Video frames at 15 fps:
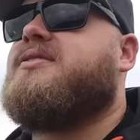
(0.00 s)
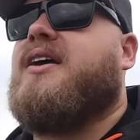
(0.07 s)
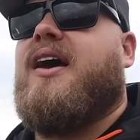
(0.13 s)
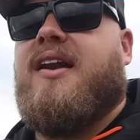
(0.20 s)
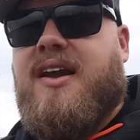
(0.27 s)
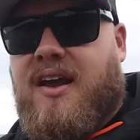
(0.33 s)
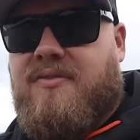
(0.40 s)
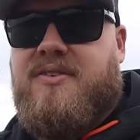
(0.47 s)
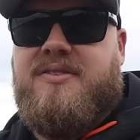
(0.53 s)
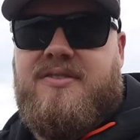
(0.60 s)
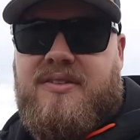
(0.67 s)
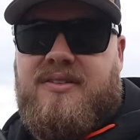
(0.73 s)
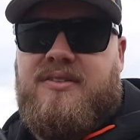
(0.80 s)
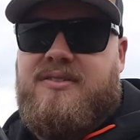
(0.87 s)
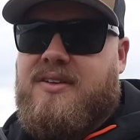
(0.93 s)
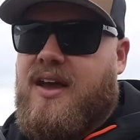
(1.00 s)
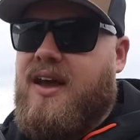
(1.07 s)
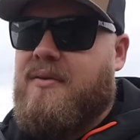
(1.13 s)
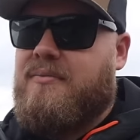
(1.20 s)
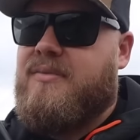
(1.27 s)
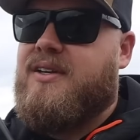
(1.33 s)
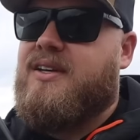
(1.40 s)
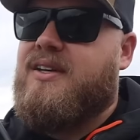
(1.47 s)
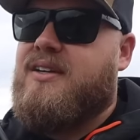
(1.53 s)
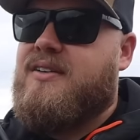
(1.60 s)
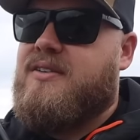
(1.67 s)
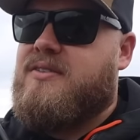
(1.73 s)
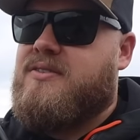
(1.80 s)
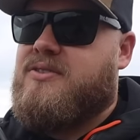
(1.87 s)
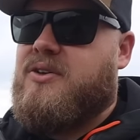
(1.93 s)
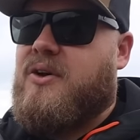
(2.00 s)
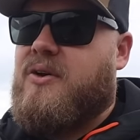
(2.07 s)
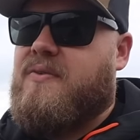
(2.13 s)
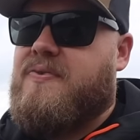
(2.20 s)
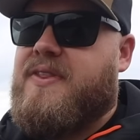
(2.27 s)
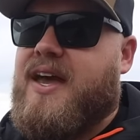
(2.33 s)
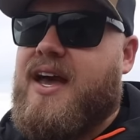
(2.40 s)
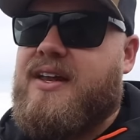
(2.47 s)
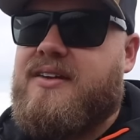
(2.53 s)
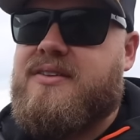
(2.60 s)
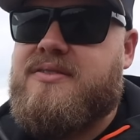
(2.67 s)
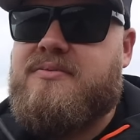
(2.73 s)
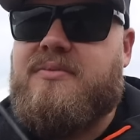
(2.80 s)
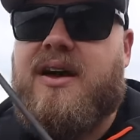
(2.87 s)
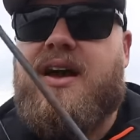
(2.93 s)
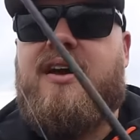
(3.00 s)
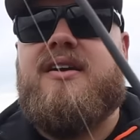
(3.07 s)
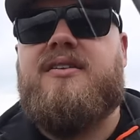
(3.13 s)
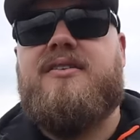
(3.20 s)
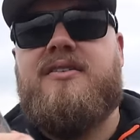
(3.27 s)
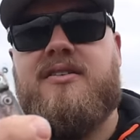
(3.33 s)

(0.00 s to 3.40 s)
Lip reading: set every single time. So that is my